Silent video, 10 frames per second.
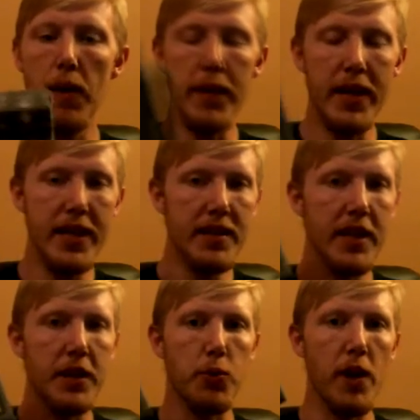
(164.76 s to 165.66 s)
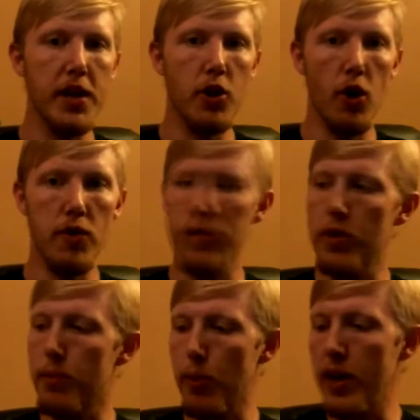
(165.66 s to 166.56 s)
It is a great card for
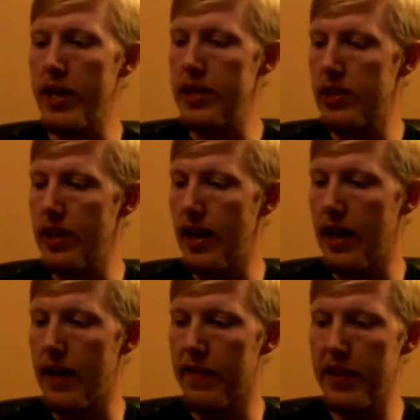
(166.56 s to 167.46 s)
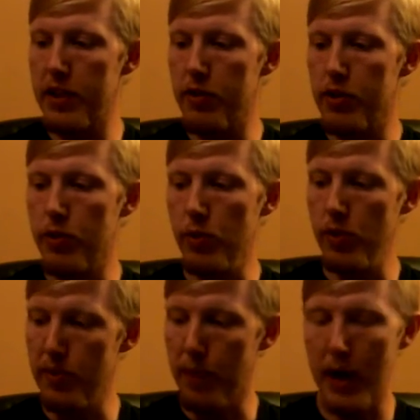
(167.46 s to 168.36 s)
the price. I think you could do a
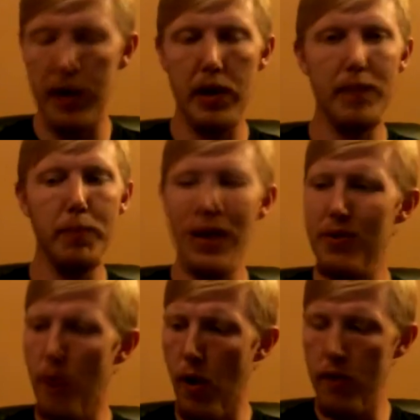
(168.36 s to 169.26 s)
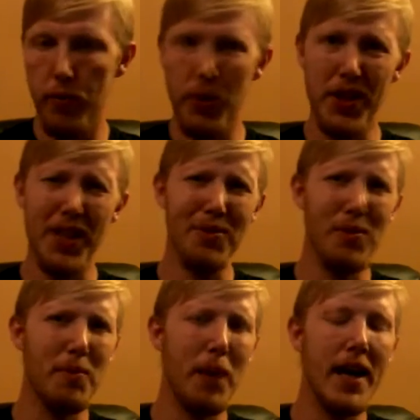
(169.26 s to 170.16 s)
little better off with this
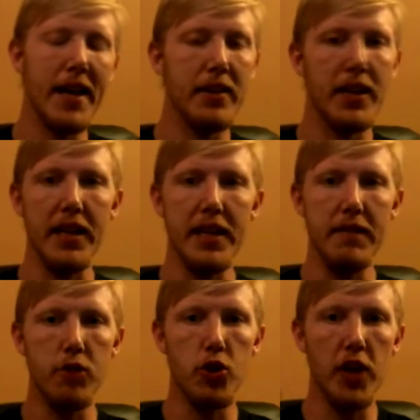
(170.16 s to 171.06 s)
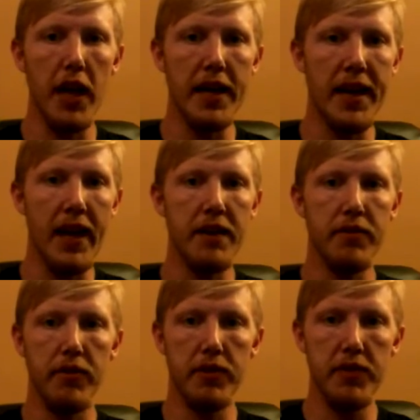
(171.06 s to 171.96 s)
one buying like an EVGA
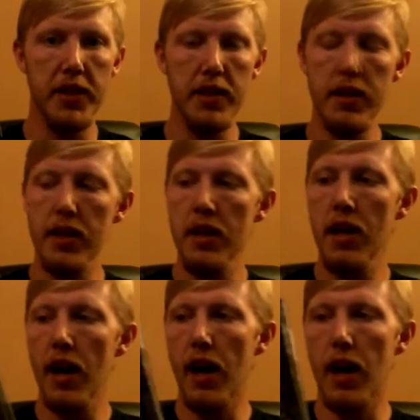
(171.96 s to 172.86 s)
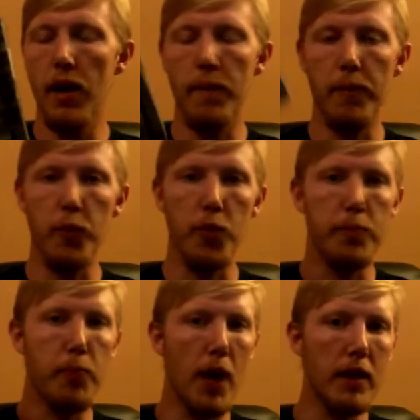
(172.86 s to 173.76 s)
950.
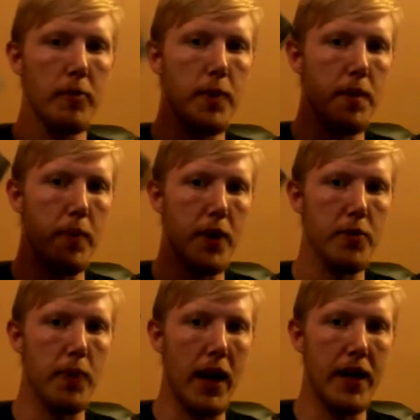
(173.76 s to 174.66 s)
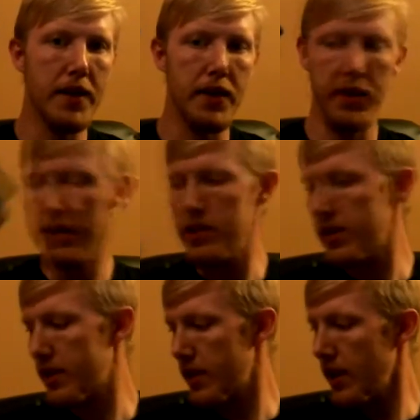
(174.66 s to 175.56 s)
Would probably be a better buy than this.